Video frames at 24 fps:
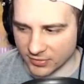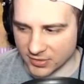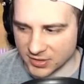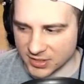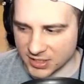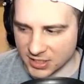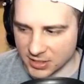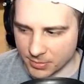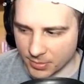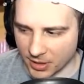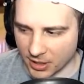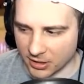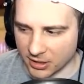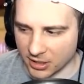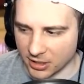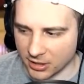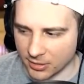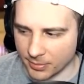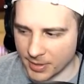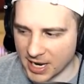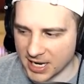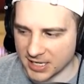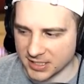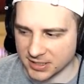to see Baird hit a
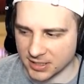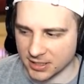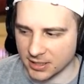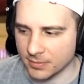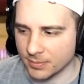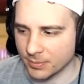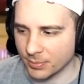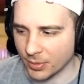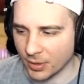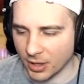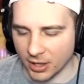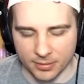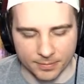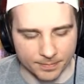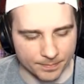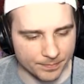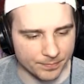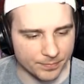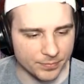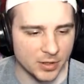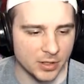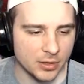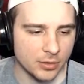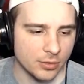basket, but
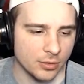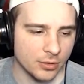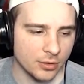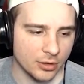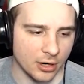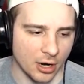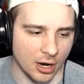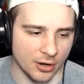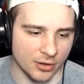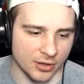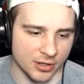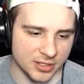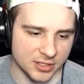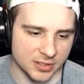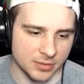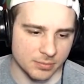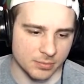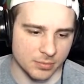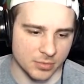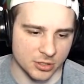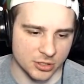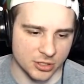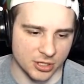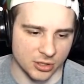regardless,
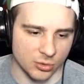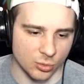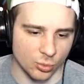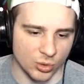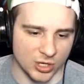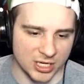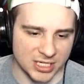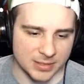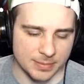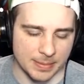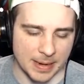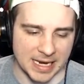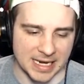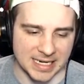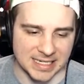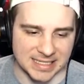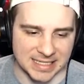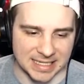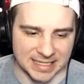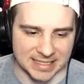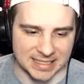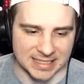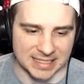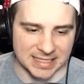Michigan wins by
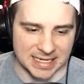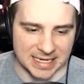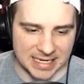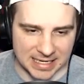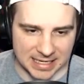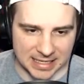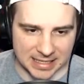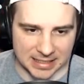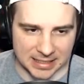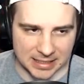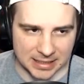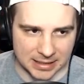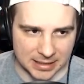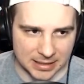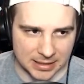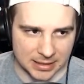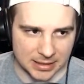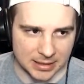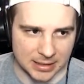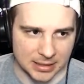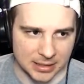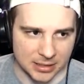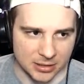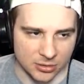16.
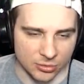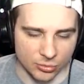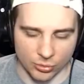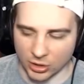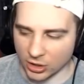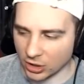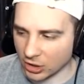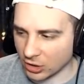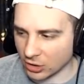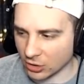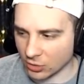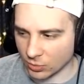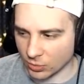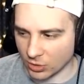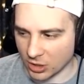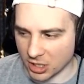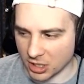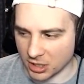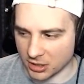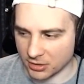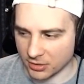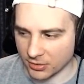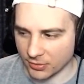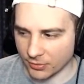Really good
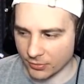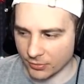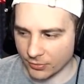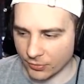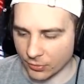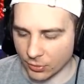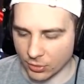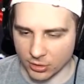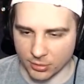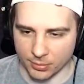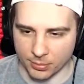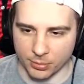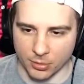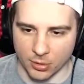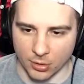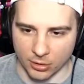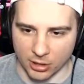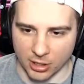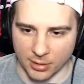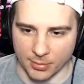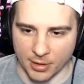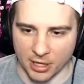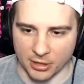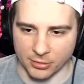win for the
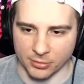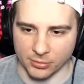program on the